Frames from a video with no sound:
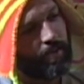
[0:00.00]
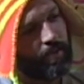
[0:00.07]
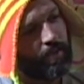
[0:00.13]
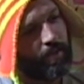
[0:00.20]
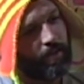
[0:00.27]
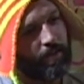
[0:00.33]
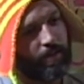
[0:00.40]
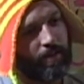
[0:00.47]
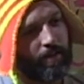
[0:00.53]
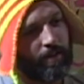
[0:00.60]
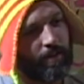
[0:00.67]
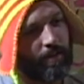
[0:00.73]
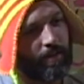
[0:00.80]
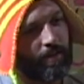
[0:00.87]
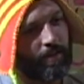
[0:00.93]
I
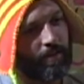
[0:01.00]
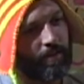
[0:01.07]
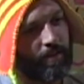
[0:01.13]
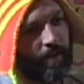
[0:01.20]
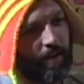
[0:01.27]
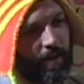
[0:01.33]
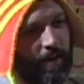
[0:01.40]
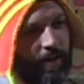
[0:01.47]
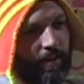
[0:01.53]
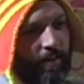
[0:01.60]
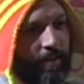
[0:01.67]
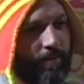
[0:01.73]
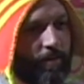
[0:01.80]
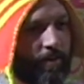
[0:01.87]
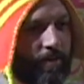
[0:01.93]
gotta
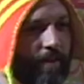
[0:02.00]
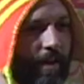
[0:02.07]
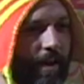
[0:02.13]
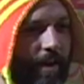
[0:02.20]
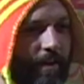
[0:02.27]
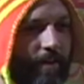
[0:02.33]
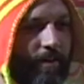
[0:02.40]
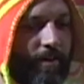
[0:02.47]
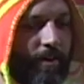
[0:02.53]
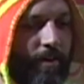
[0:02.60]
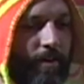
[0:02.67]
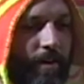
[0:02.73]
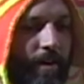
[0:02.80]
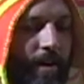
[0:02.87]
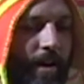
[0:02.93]
live with that,
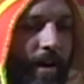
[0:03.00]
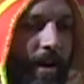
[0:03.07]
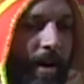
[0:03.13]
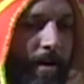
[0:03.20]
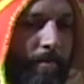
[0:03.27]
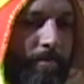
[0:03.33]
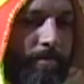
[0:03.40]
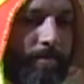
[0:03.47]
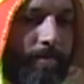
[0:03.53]
I